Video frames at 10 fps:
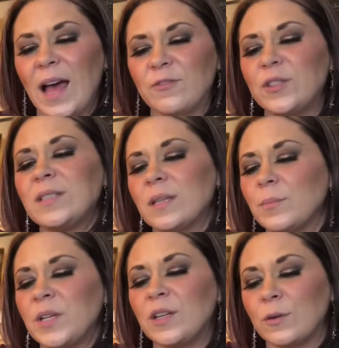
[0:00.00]
after
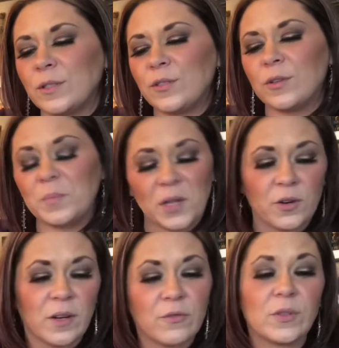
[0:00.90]
somebody goes through a
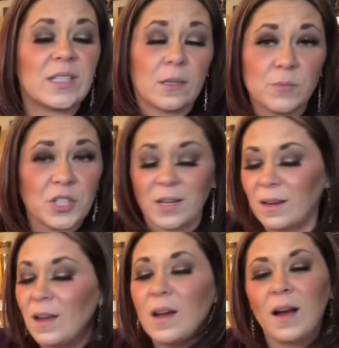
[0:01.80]
period of redemption.
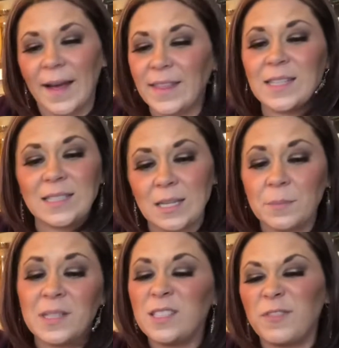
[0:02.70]
I think
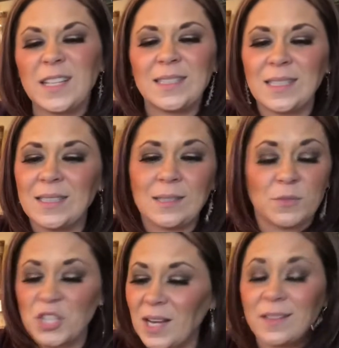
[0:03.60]
somebody's facing some
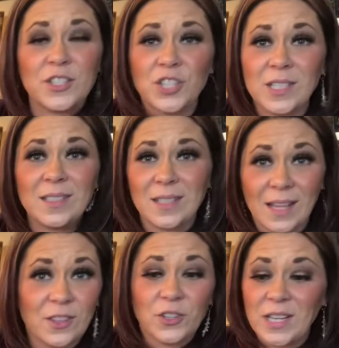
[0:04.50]
challenges
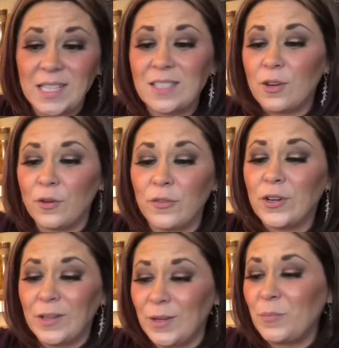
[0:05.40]
that they're needing to
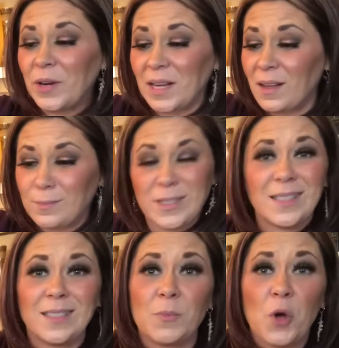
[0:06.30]
overcome when it comes to
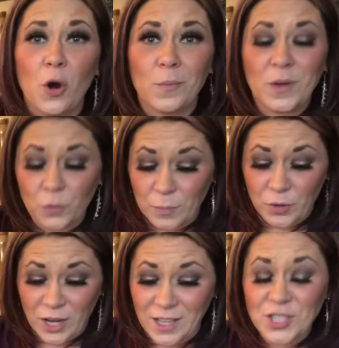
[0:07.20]
some karmic
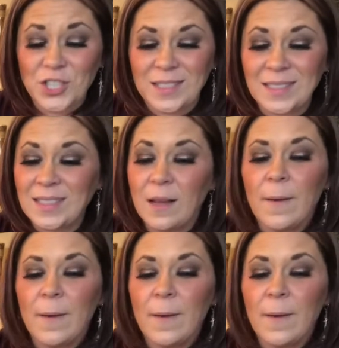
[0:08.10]
repercussions.